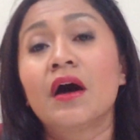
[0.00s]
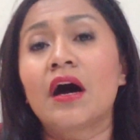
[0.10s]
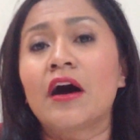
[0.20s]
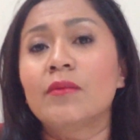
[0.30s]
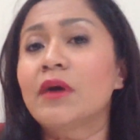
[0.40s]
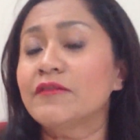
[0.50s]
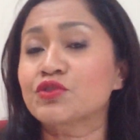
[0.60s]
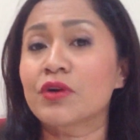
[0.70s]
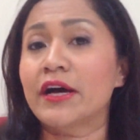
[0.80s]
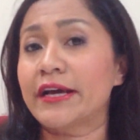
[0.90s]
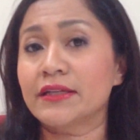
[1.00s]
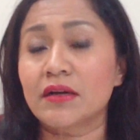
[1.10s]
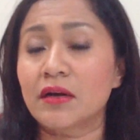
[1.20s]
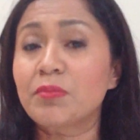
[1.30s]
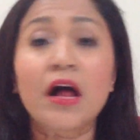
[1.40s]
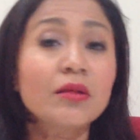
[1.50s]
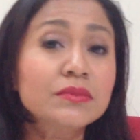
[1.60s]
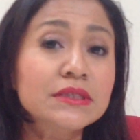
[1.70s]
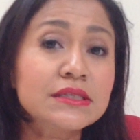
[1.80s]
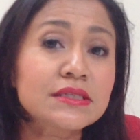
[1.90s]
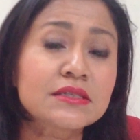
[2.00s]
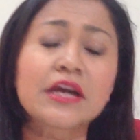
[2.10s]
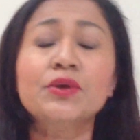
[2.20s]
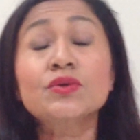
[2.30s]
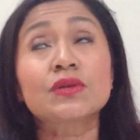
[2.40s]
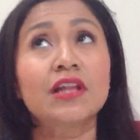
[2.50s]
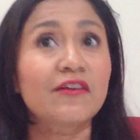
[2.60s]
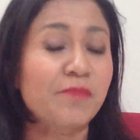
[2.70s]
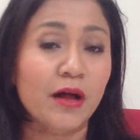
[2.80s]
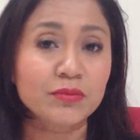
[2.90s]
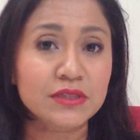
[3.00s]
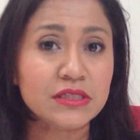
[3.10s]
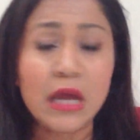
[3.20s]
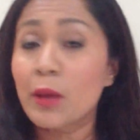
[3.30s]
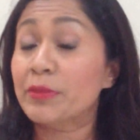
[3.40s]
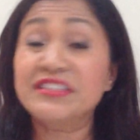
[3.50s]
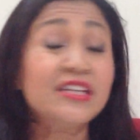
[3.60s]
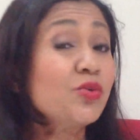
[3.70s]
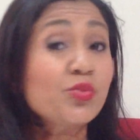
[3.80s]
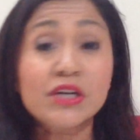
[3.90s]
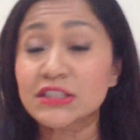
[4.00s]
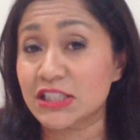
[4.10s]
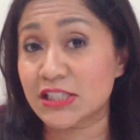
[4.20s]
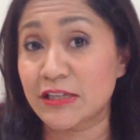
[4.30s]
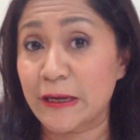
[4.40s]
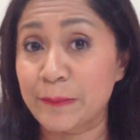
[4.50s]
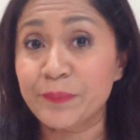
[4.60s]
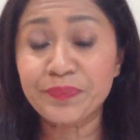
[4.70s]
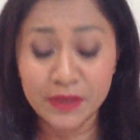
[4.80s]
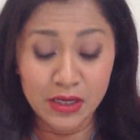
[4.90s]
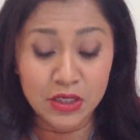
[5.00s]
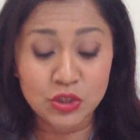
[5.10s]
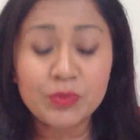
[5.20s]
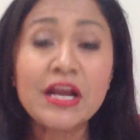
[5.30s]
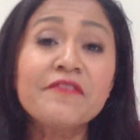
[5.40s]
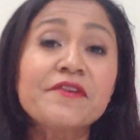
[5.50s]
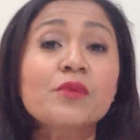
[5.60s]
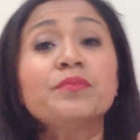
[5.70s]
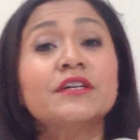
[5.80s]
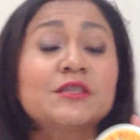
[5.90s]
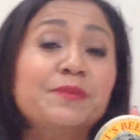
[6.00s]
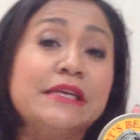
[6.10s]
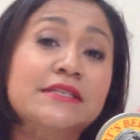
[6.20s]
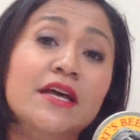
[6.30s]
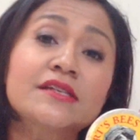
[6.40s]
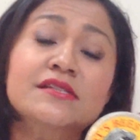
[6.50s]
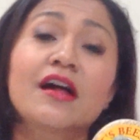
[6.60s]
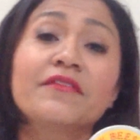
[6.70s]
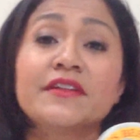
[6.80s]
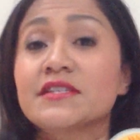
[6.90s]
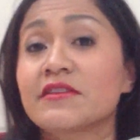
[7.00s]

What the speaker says: I've tried Palmer's and I used to love Palmer's, but it didn't work this time. So when I found Burt's Bees Hand Salve at the